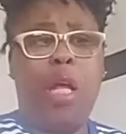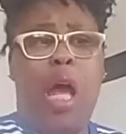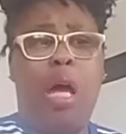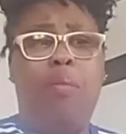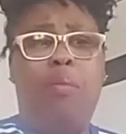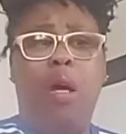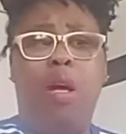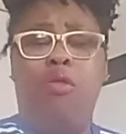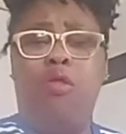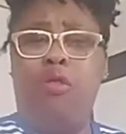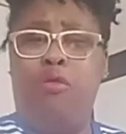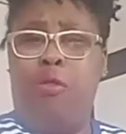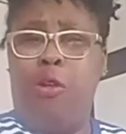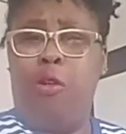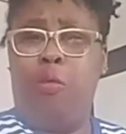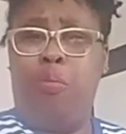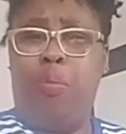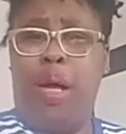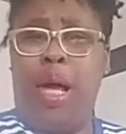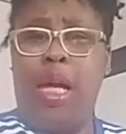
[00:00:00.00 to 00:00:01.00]
I might
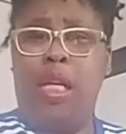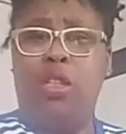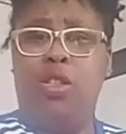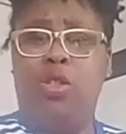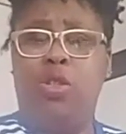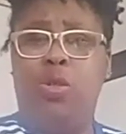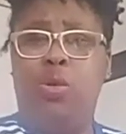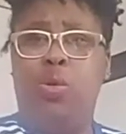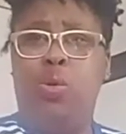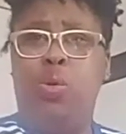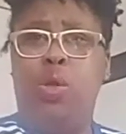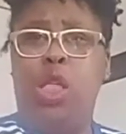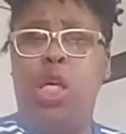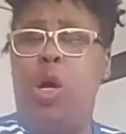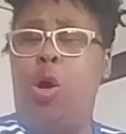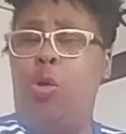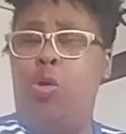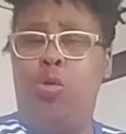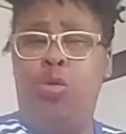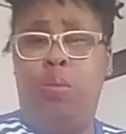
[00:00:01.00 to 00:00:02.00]
revert back to
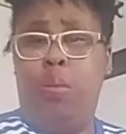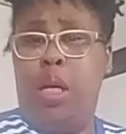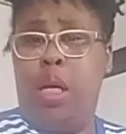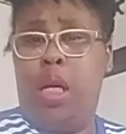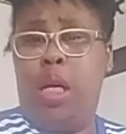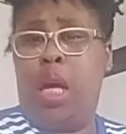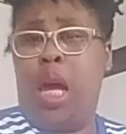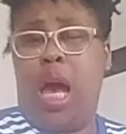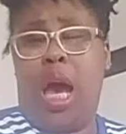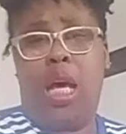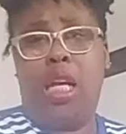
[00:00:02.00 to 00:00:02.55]
the old me.